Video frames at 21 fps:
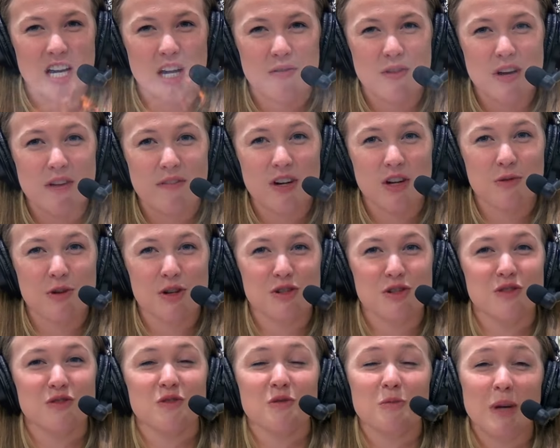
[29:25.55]
If you have any
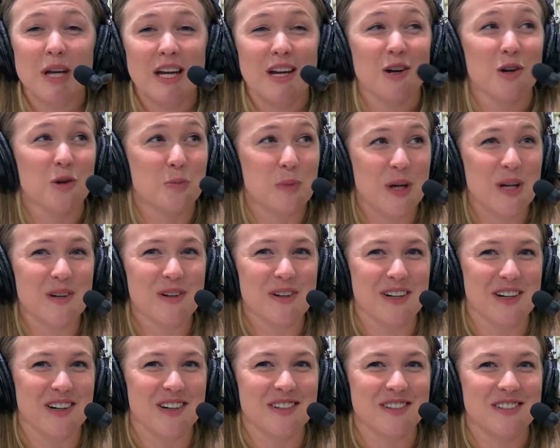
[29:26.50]
questions for me or Peter
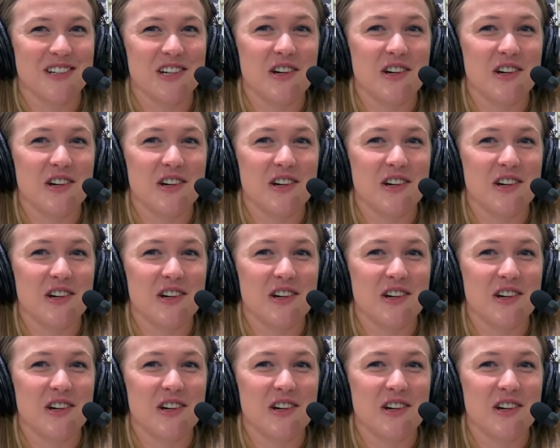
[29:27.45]
here,